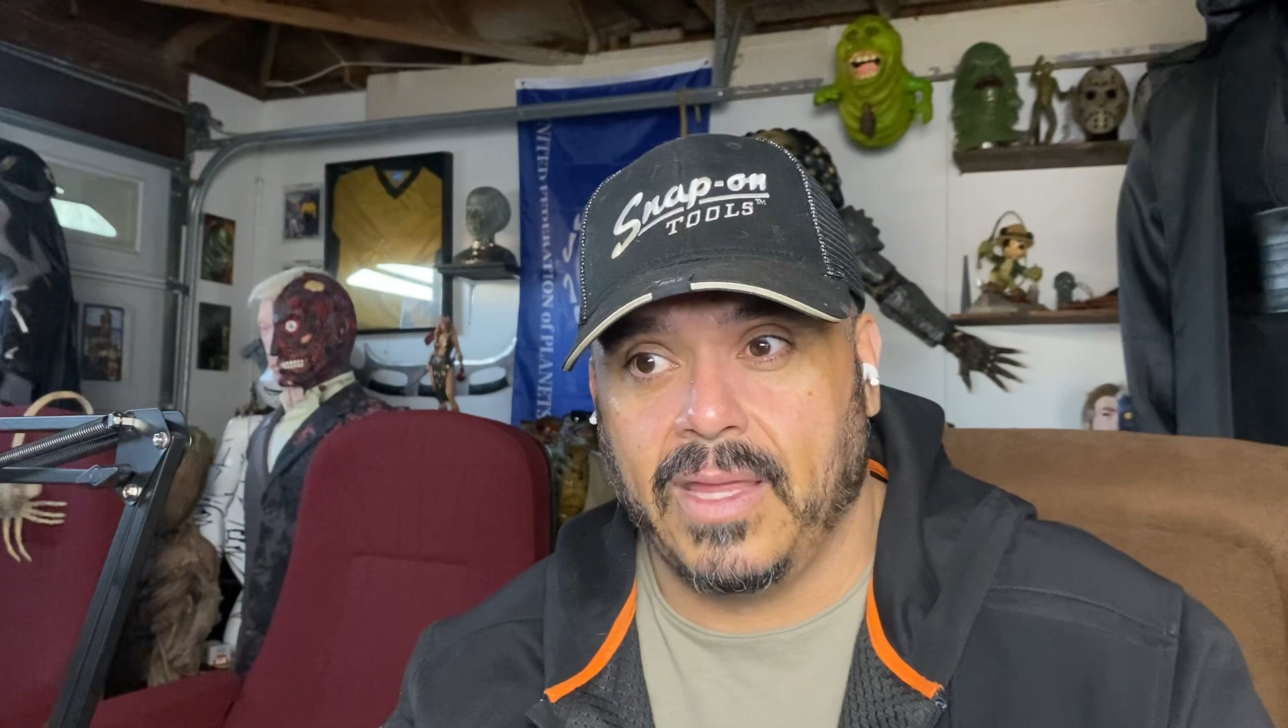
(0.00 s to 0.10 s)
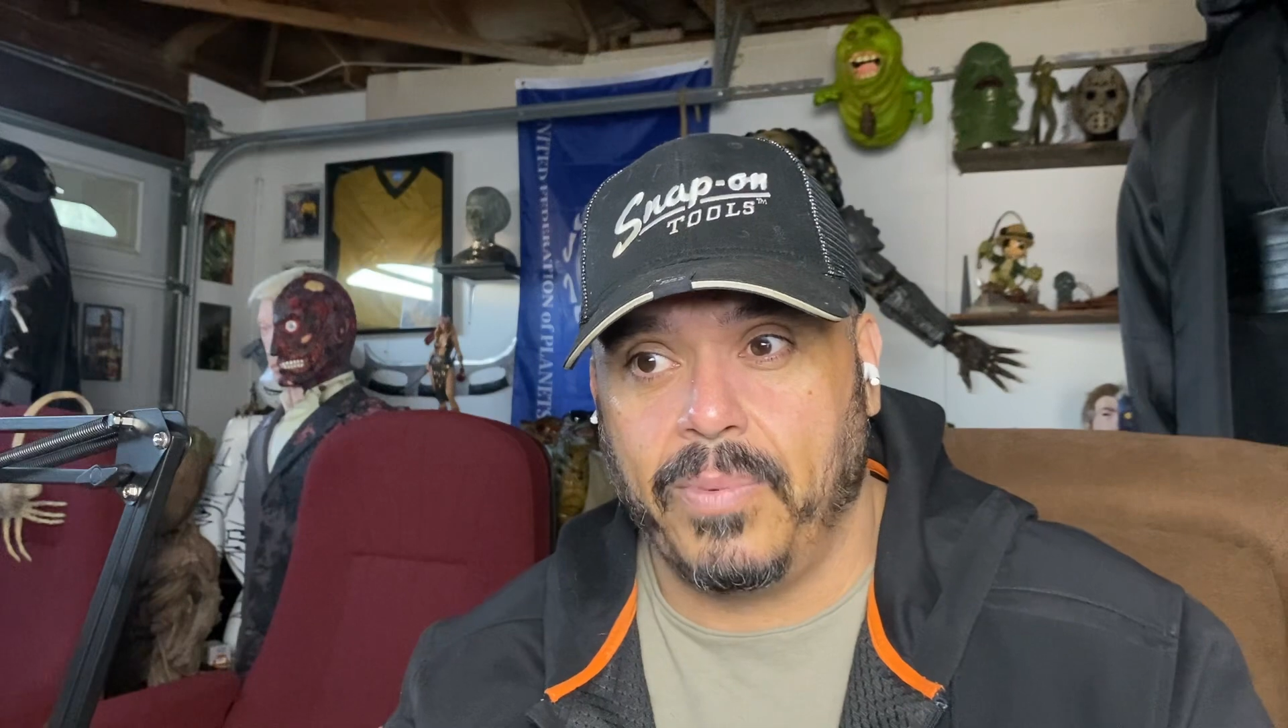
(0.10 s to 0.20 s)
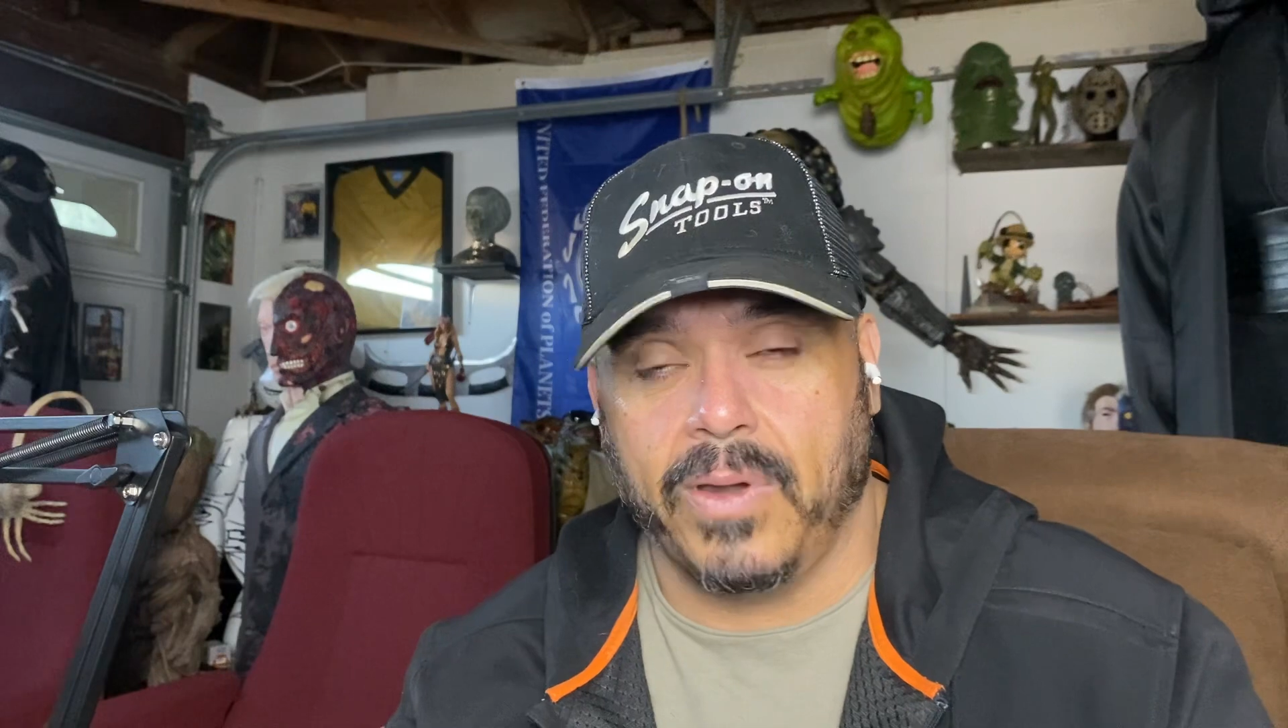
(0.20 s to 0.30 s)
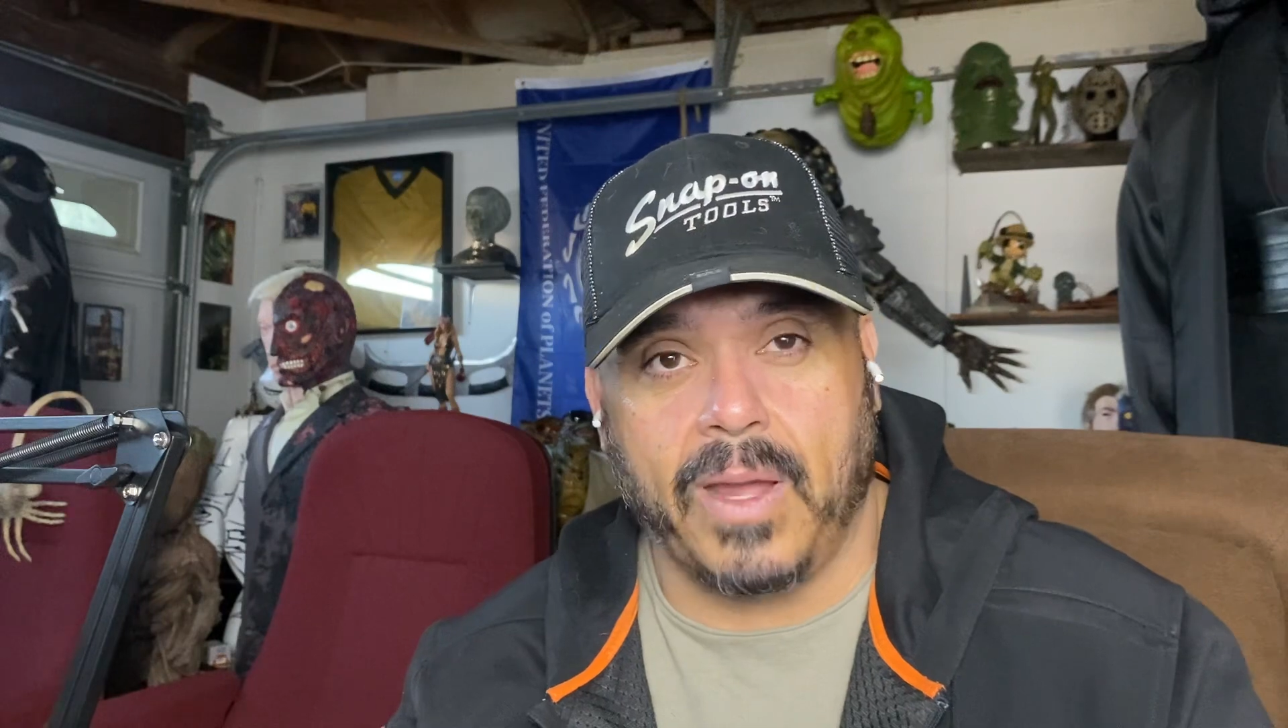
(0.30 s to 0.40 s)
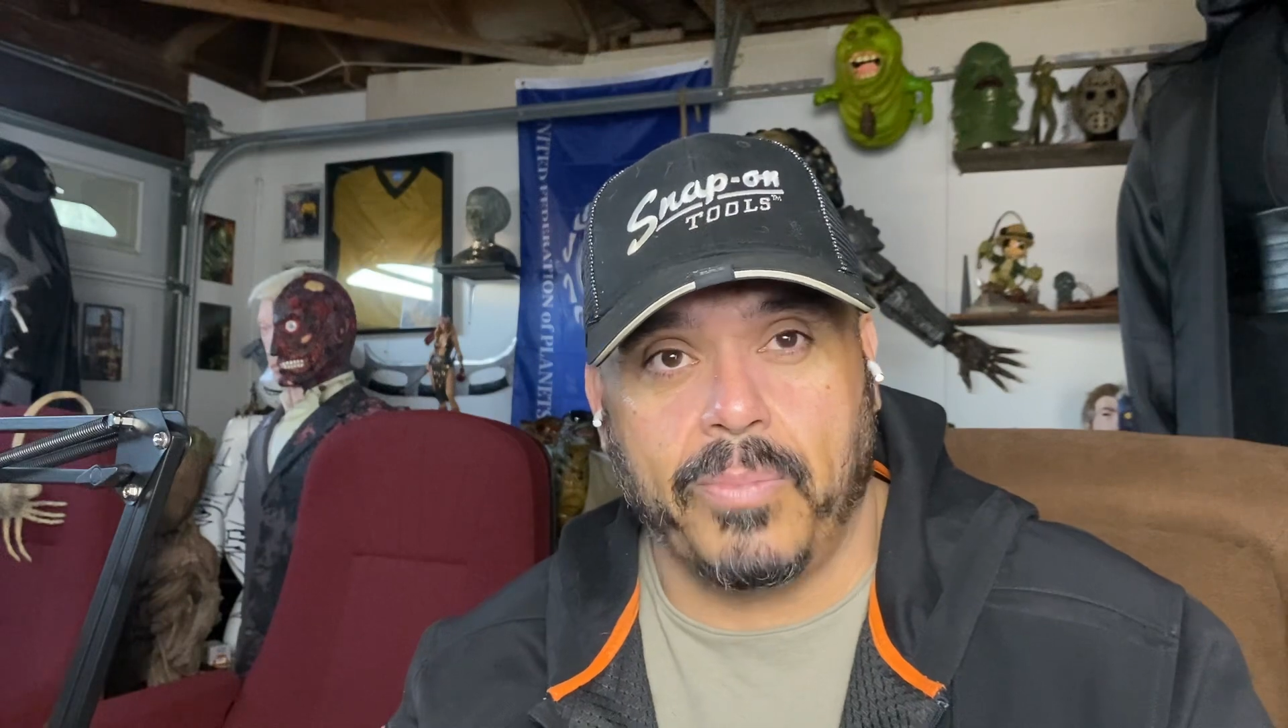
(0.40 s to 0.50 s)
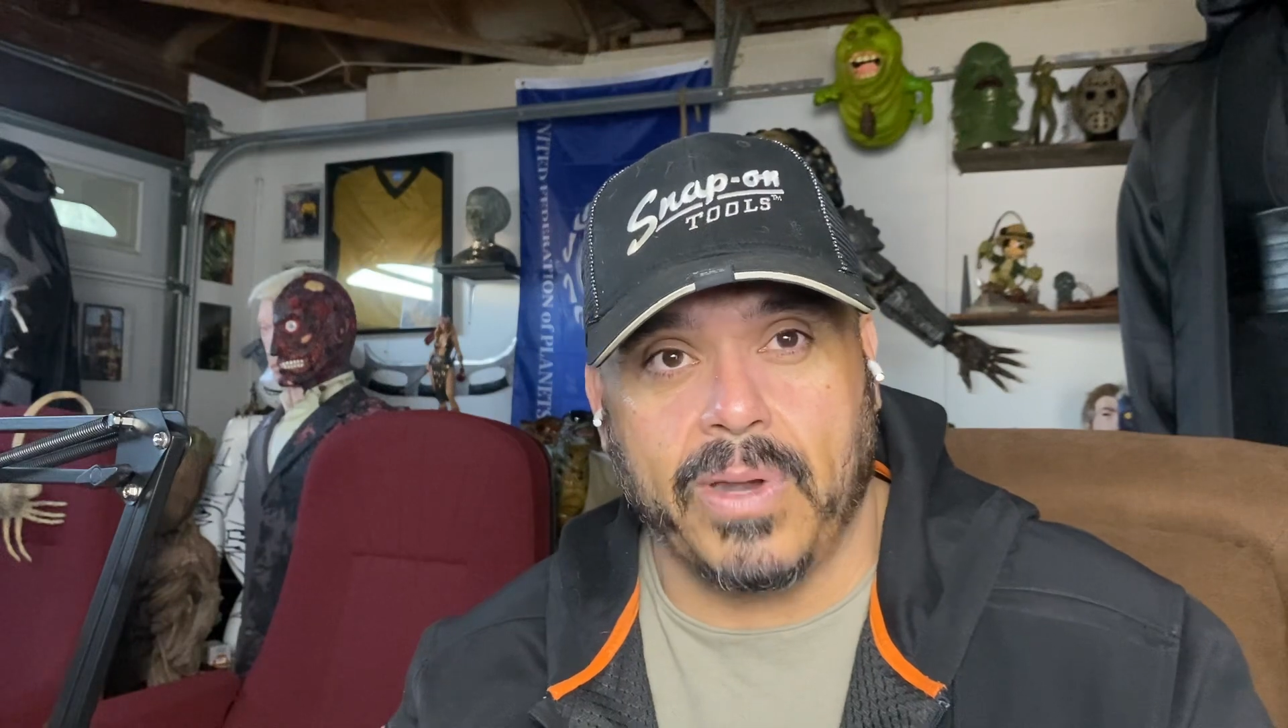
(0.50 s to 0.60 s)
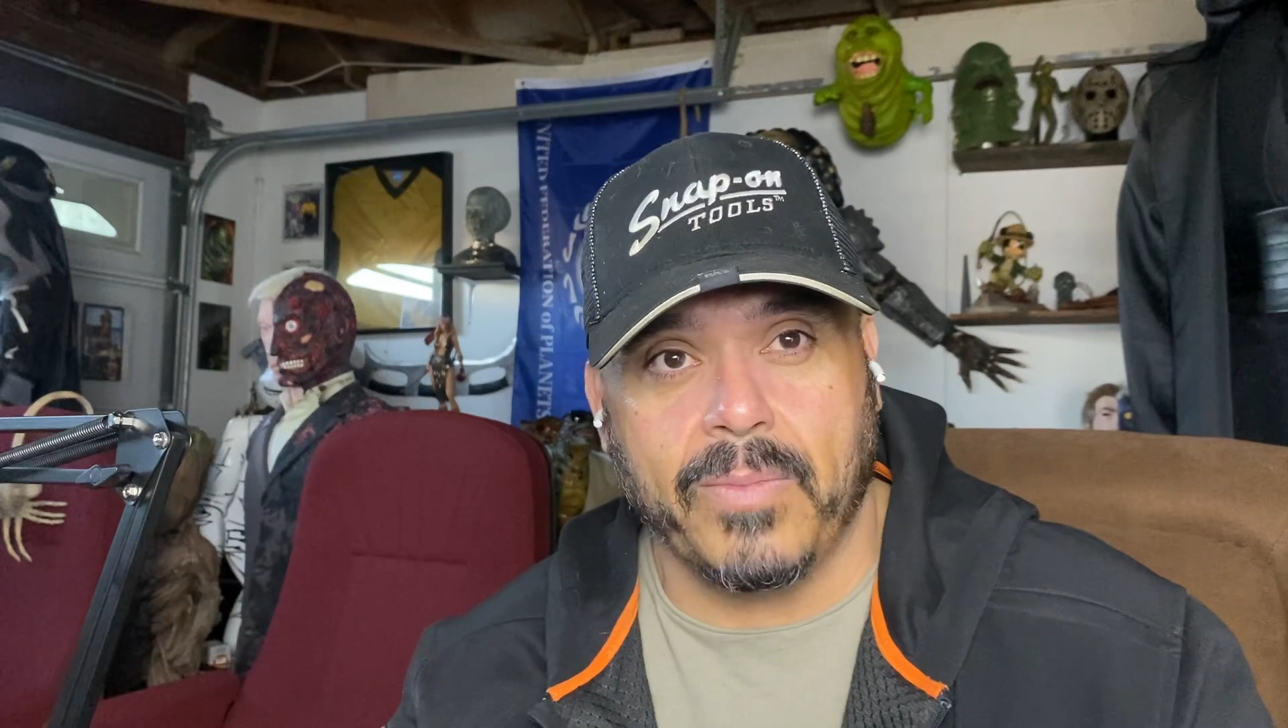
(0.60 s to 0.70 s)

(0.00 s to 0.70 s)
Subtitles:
pretty